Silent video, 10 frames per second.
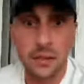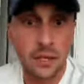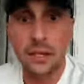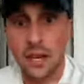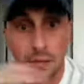
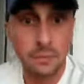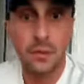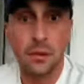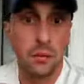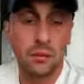and kind of you
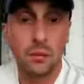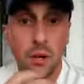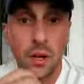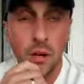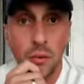know
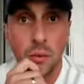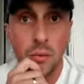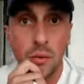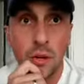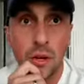uh,
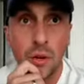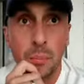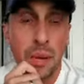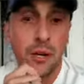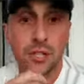uh,
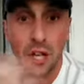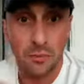pay yourself